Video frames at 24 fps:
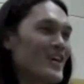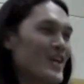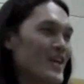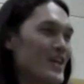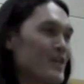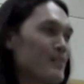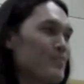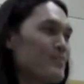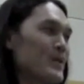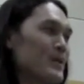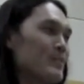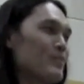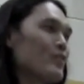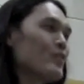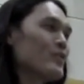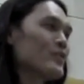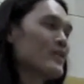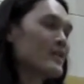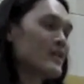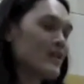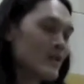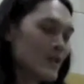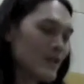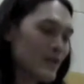and the people
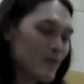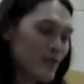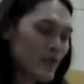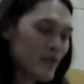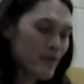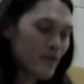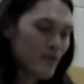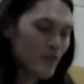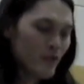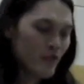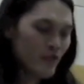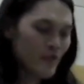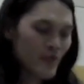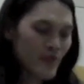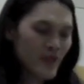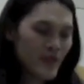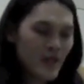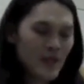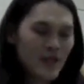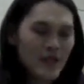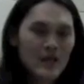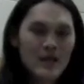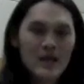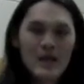within the liberty movement.
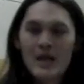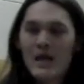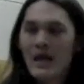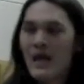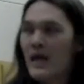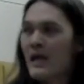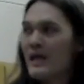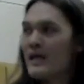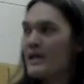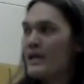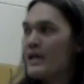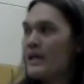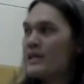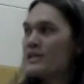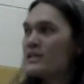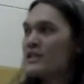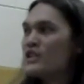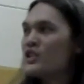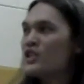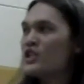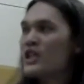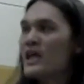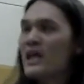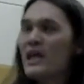And it's
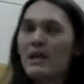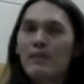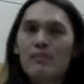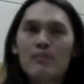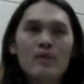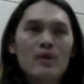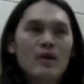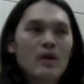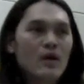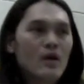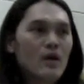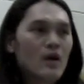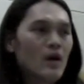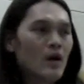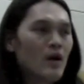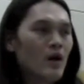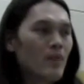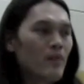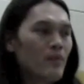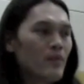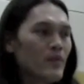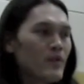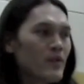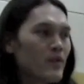a shame.
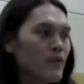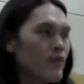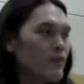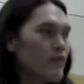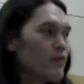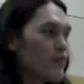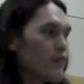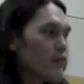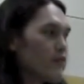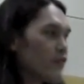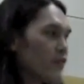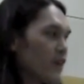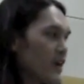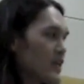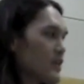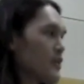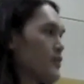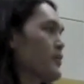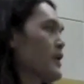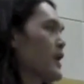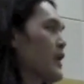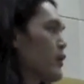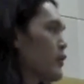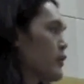The fact
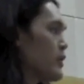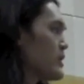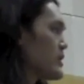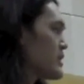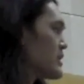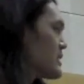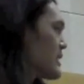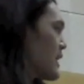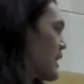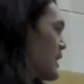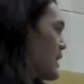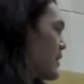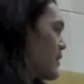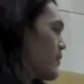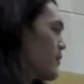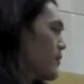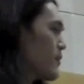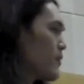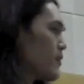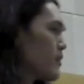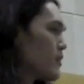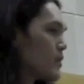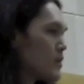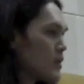of the matter is
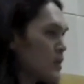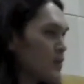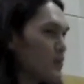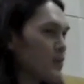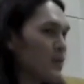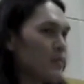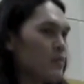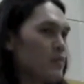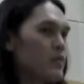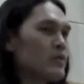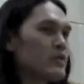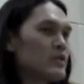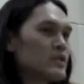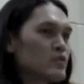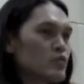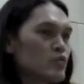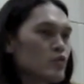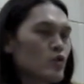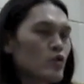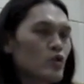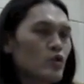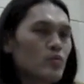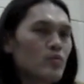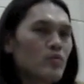that the people in this
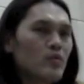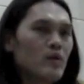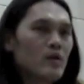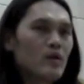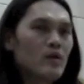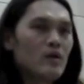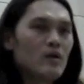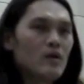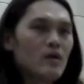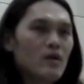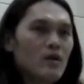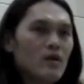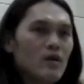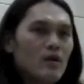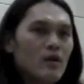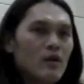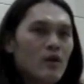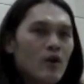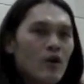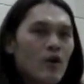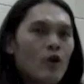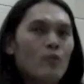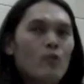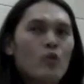room
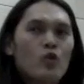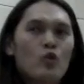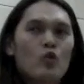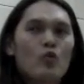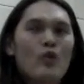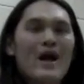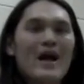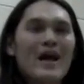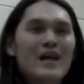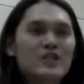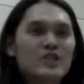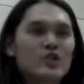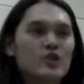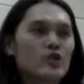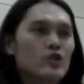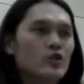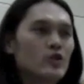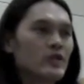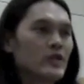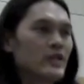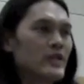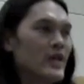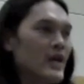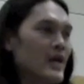are more
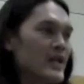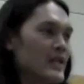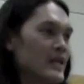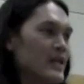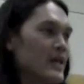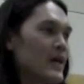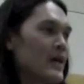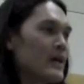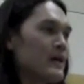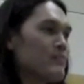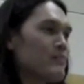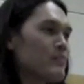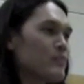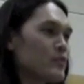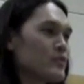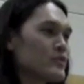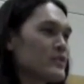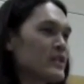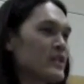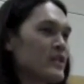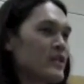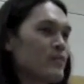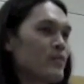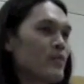rational than 99%
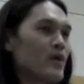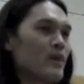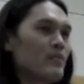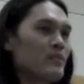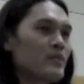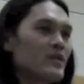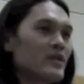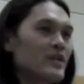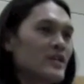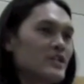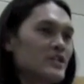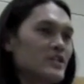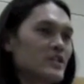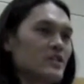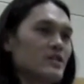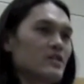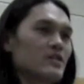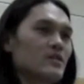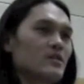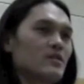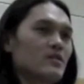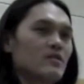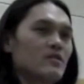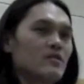of the population,
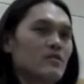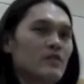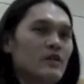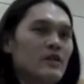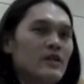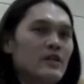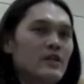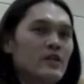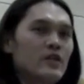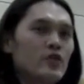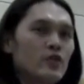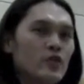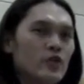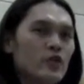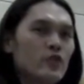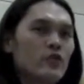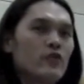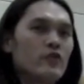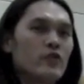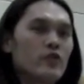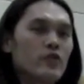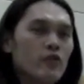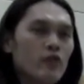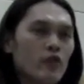right?
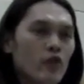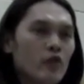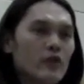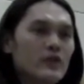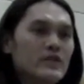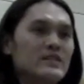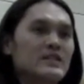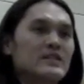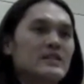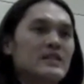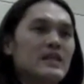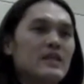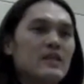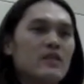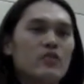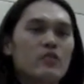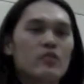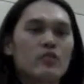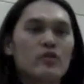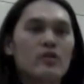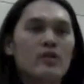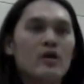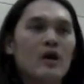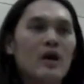You've already seen
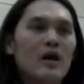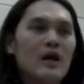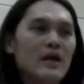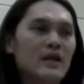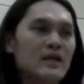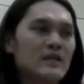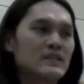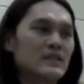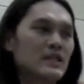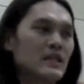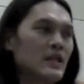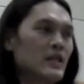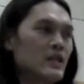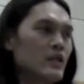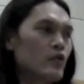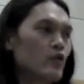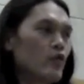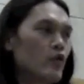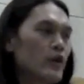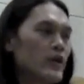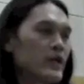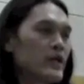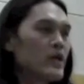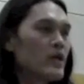through the lies, and
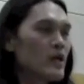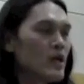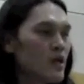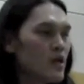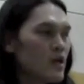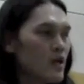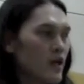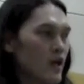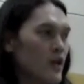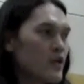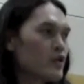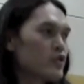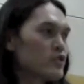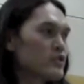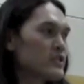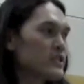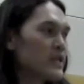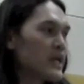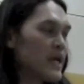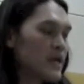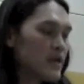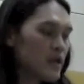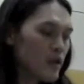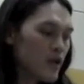you already
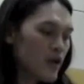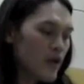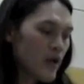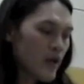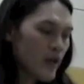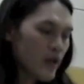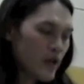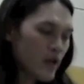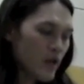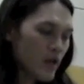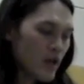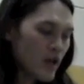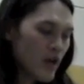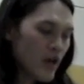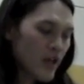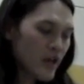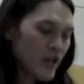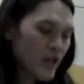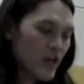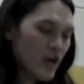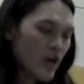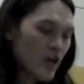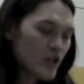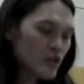understand a
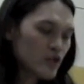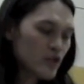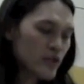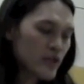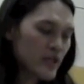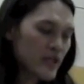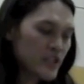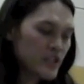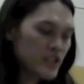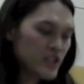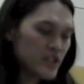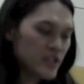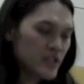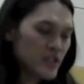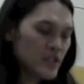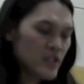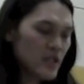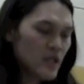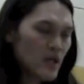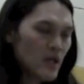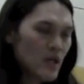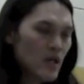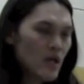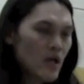lot of the contradictions.
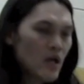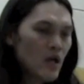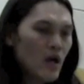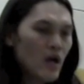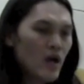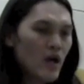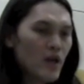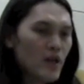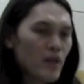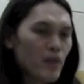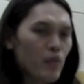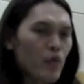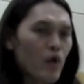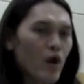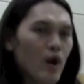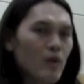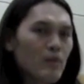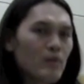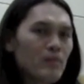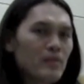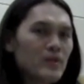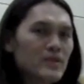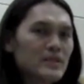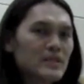The
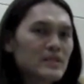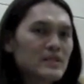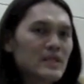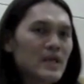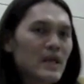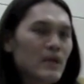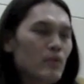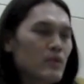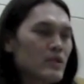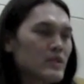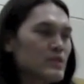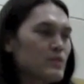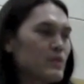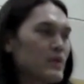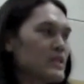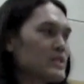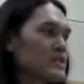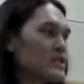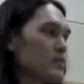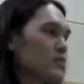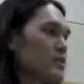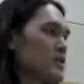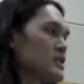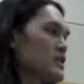problem is that we
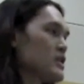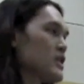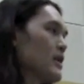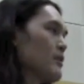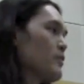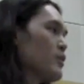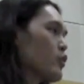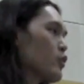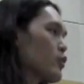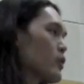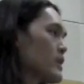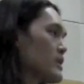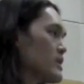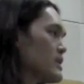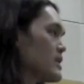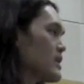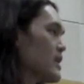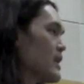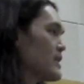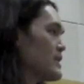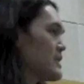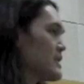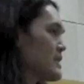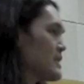spend so much time
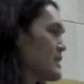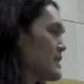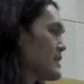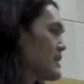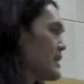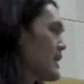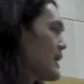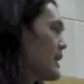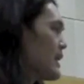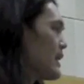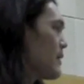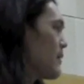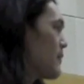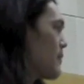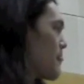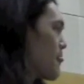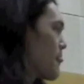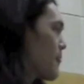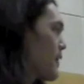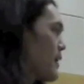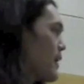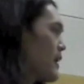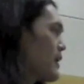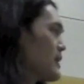criticizing the
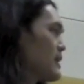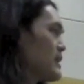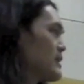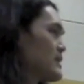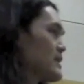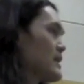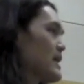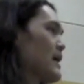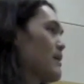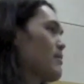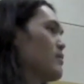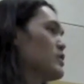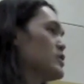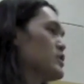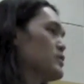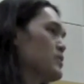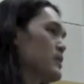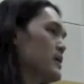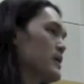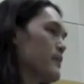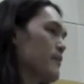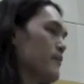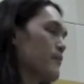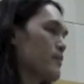state and the
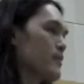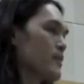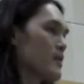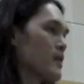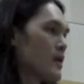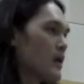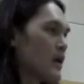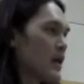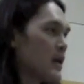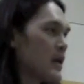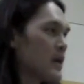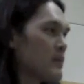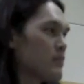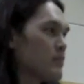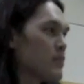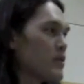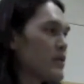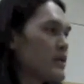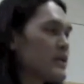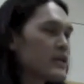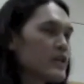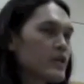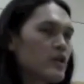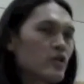establishment and
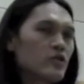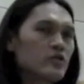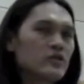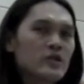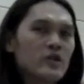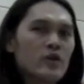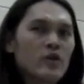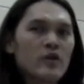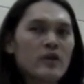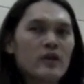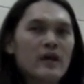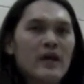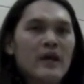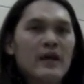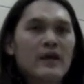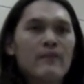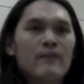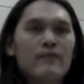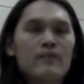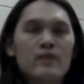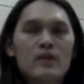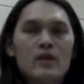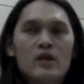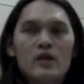politicos and all
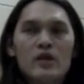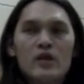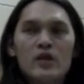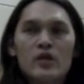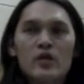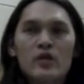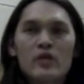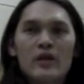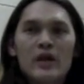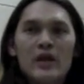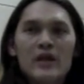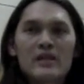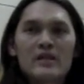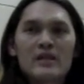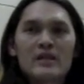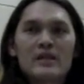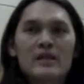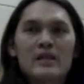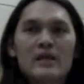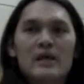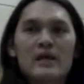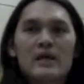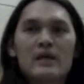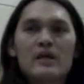that, that I
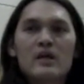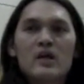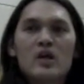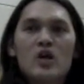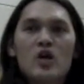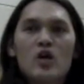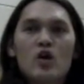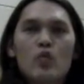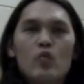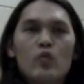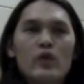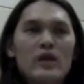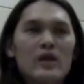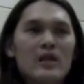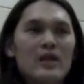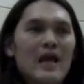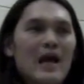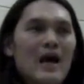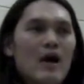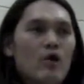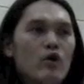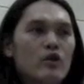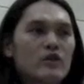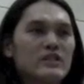think that we
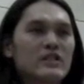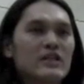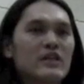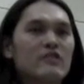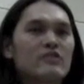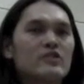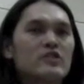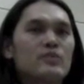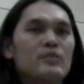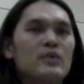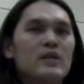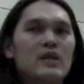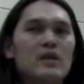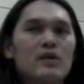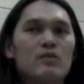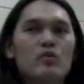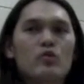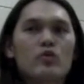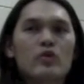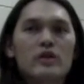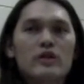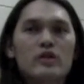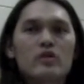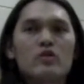allow ourselves to become
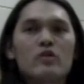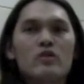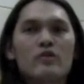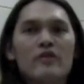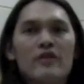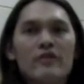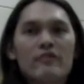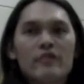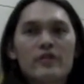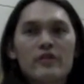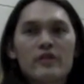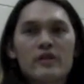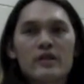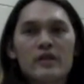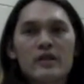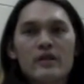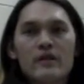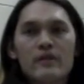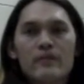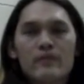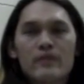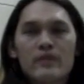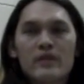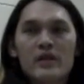critical of everything,
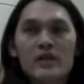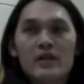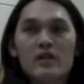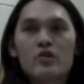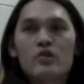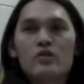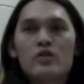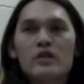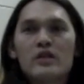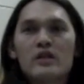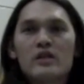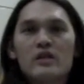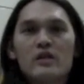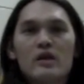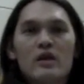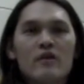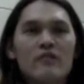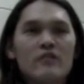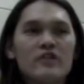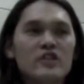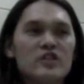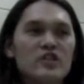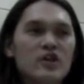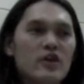including
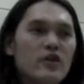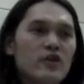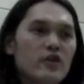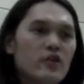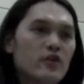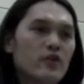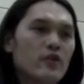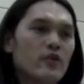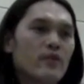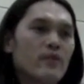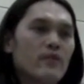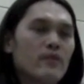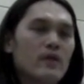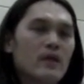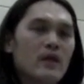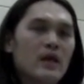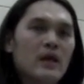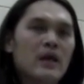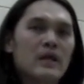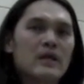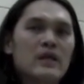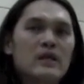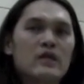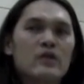of each other.
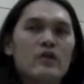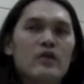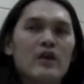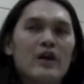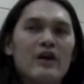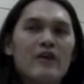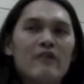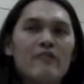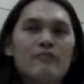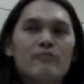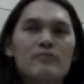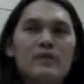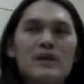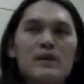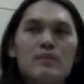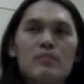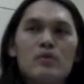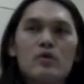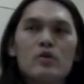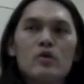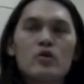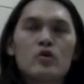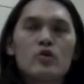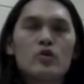And then you have
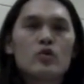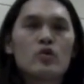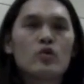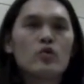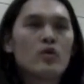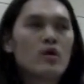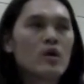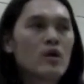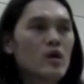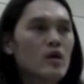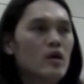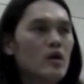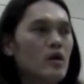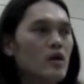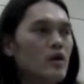people who